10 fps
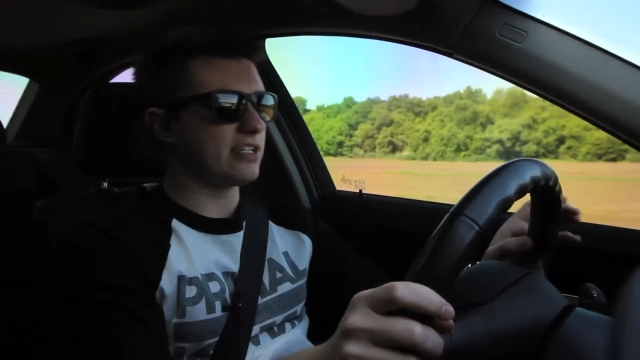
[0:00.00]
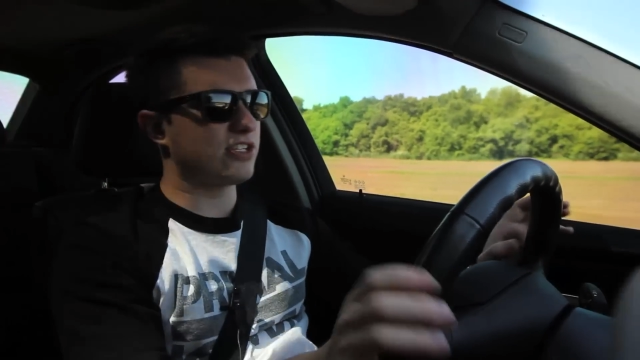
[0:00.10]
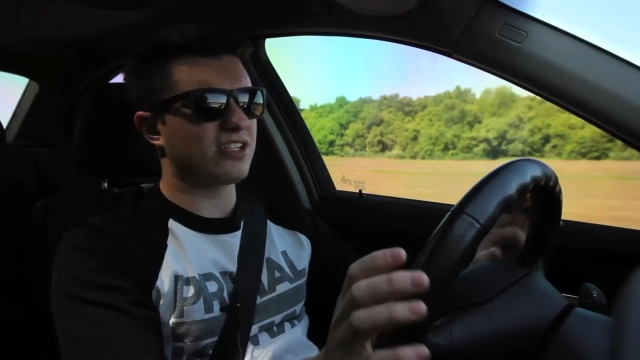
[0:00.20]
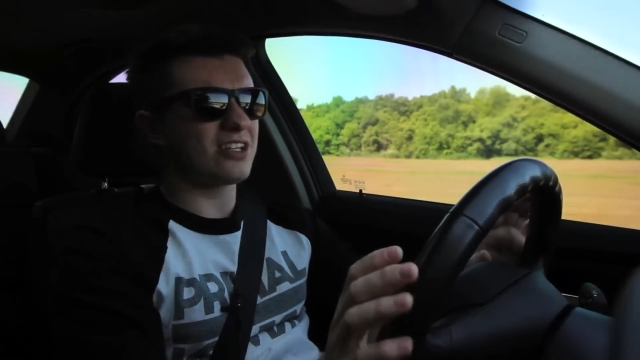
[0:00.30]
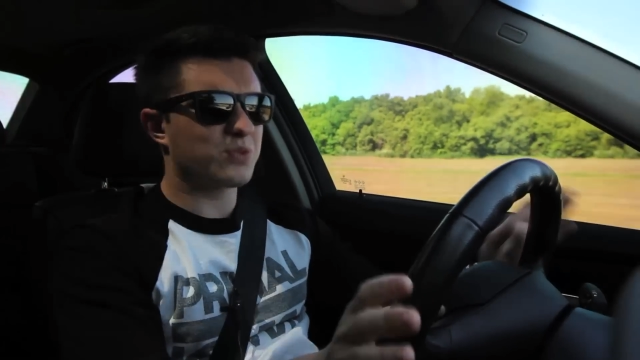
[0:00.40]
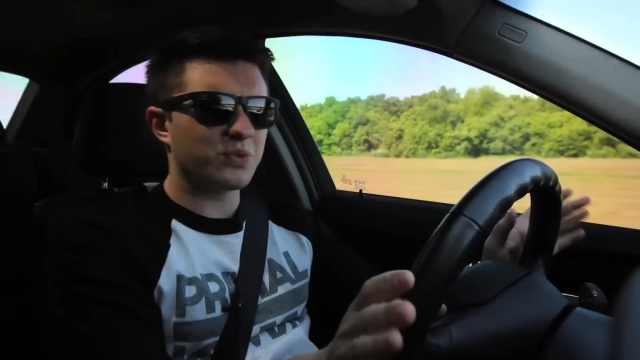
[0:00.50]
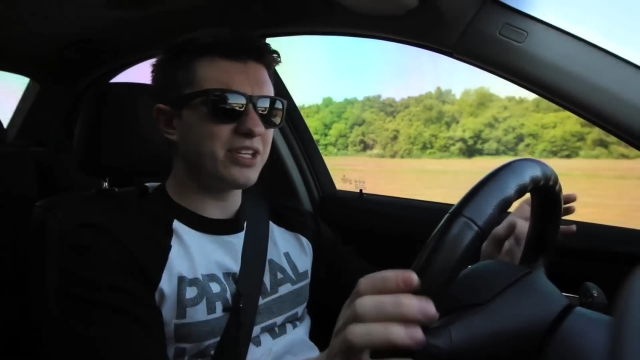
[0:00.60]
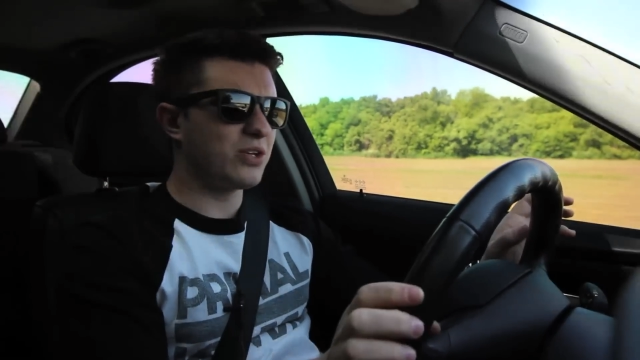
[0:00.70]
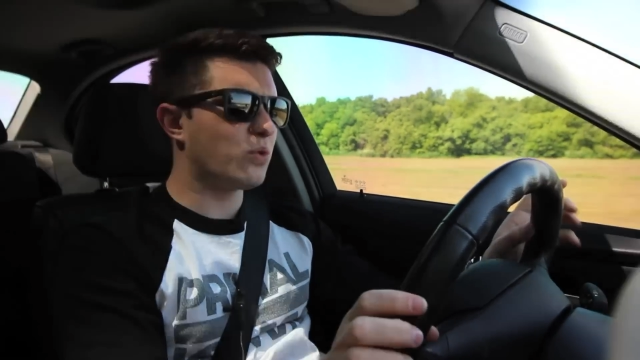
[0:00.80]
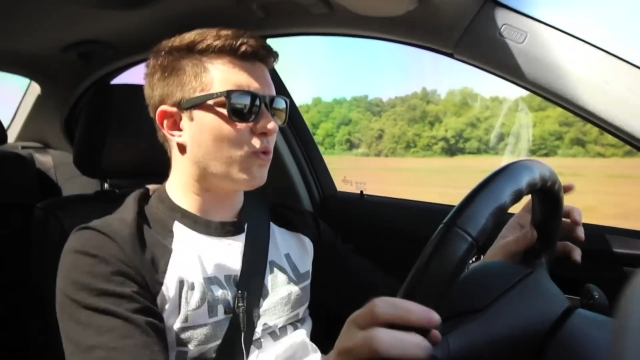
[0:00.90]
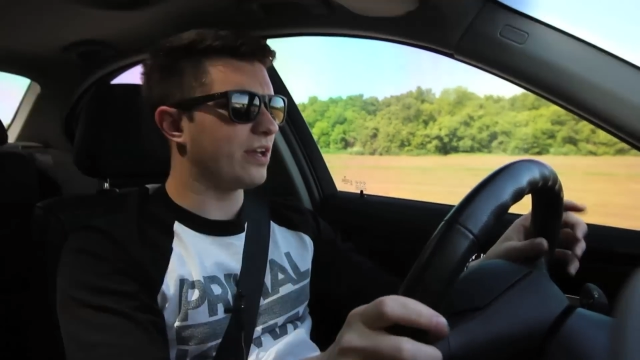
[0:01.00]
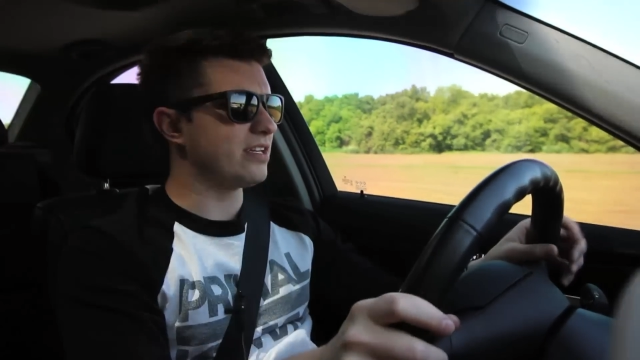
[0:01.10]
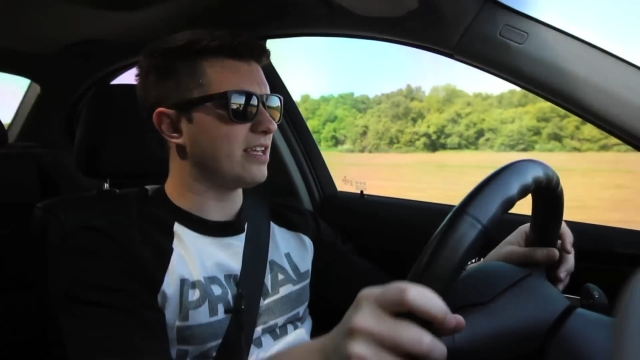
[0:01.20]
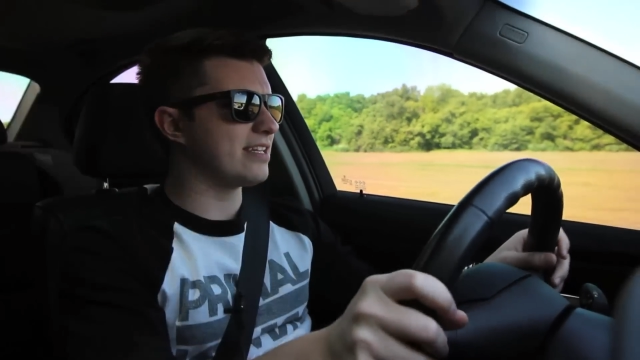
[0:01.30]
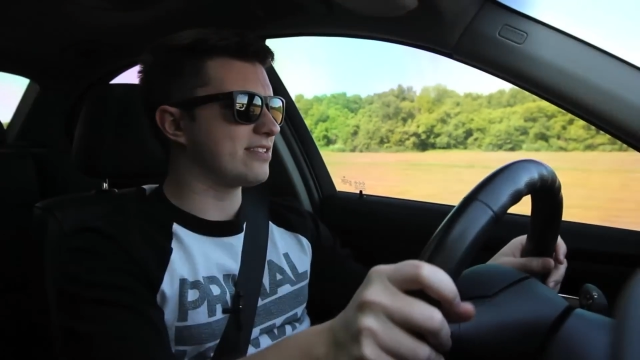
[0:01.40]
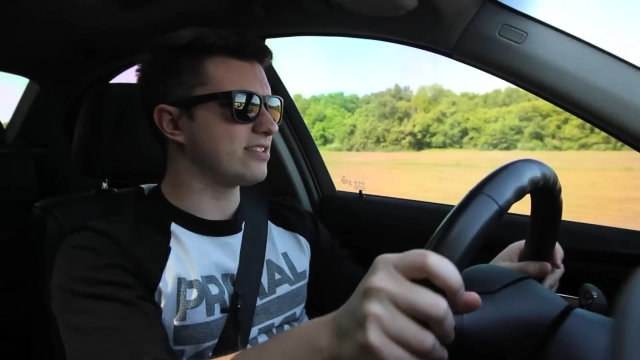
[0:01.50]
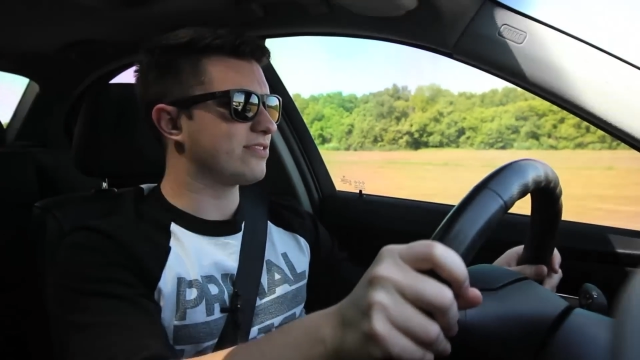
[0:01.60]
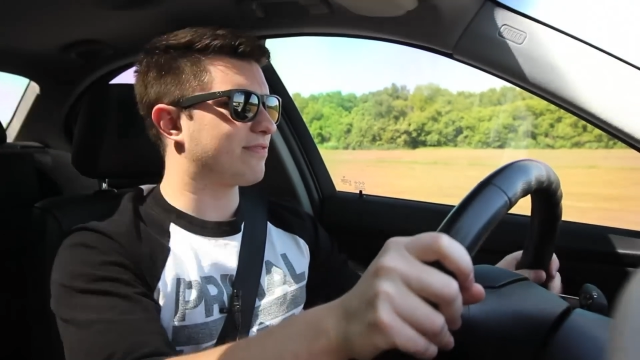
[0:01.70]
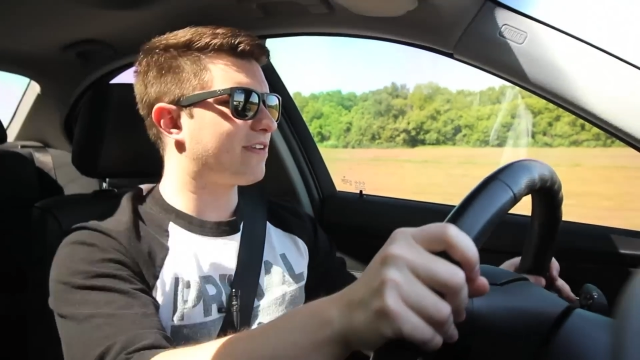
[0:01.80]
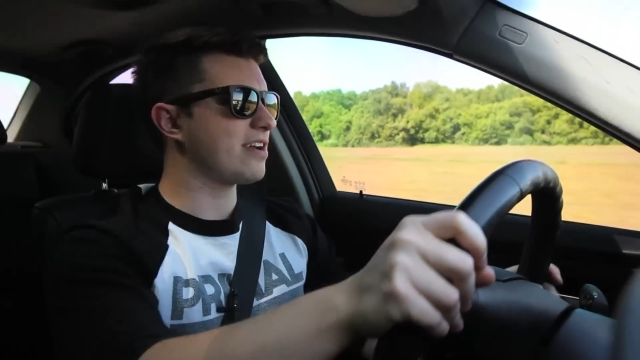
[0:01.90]
It's really cool, and it's
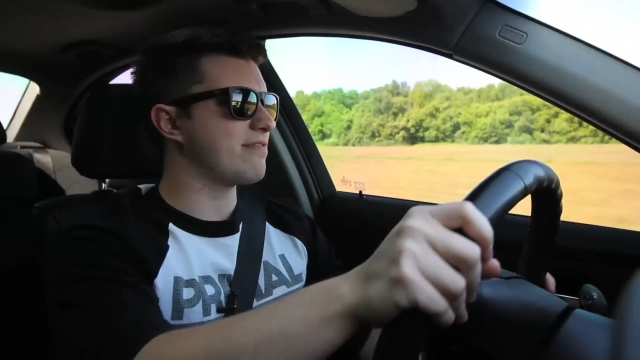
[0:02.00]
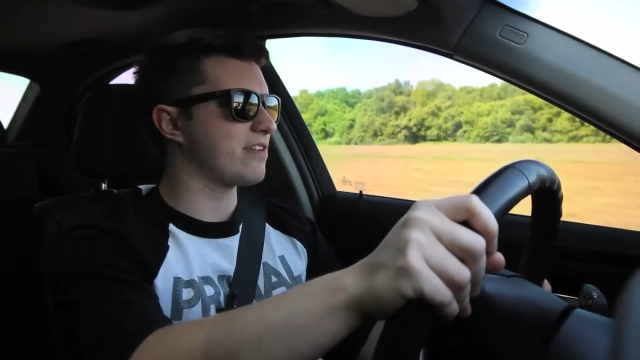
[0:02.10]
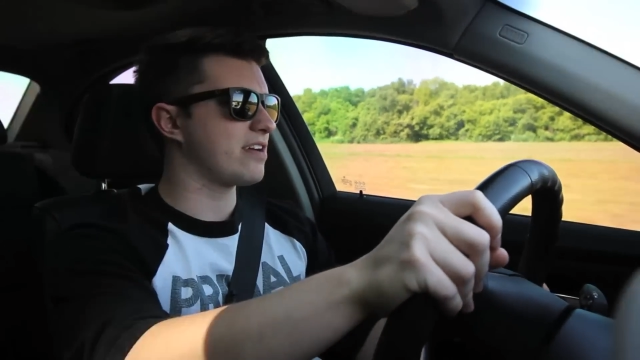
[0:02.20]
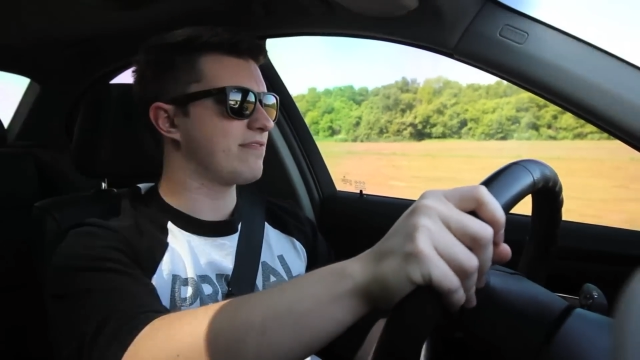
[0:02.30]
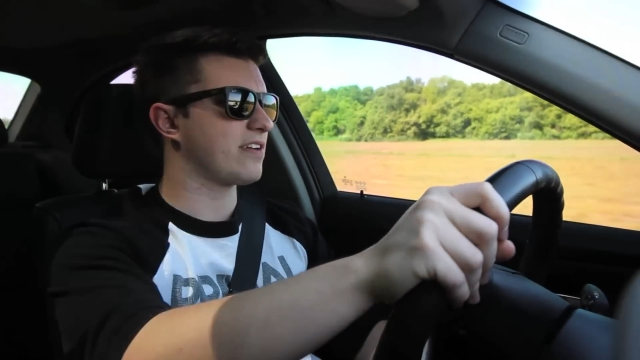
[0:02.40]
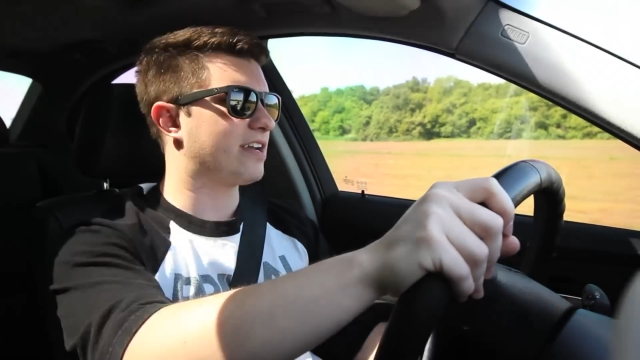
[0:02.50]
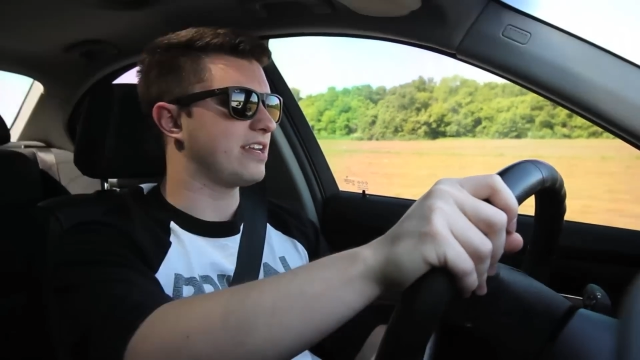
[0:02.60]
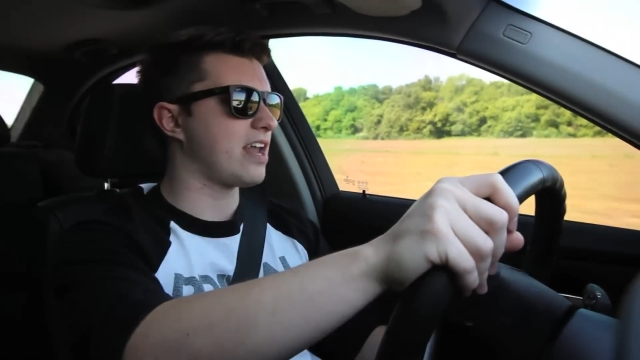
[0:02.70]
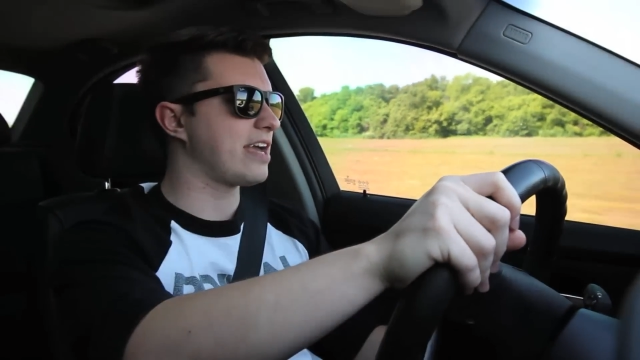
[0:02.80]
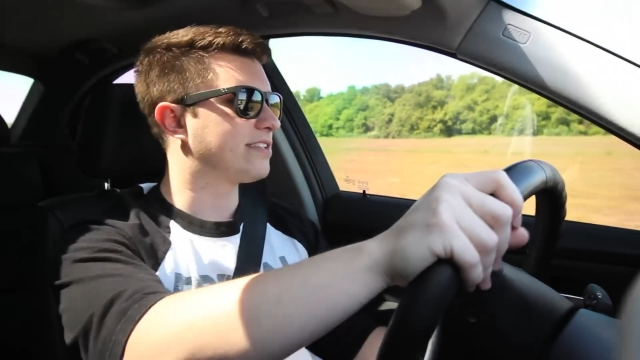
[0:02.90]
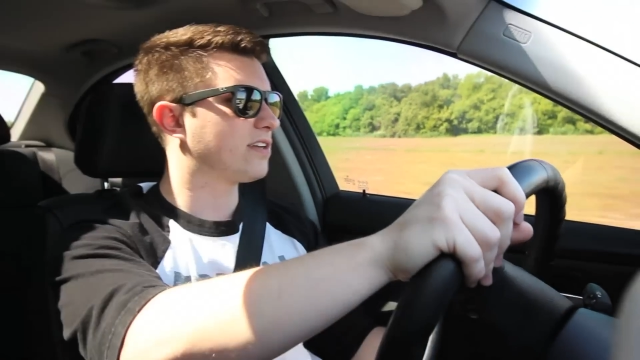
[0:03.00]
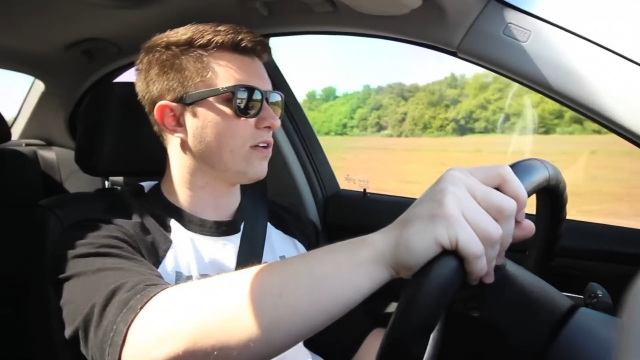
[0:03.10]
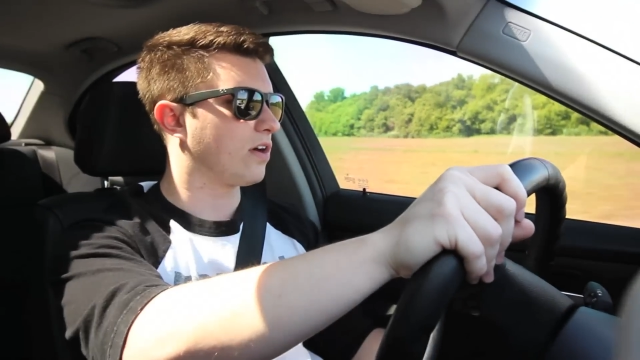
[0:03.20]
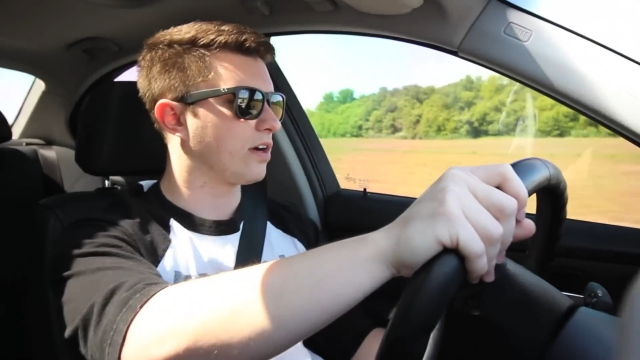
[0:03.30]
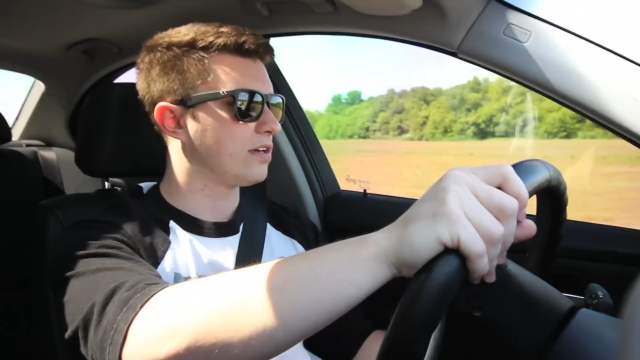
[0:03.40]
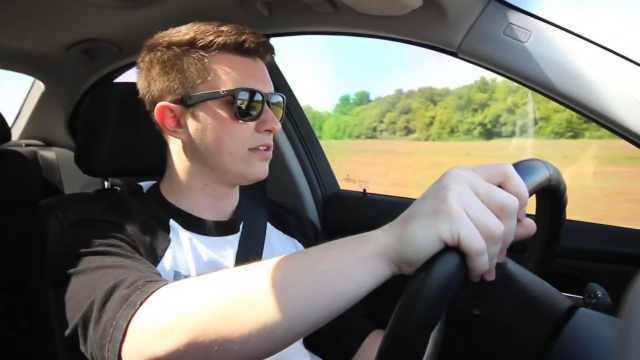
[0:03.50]
just a very nice car.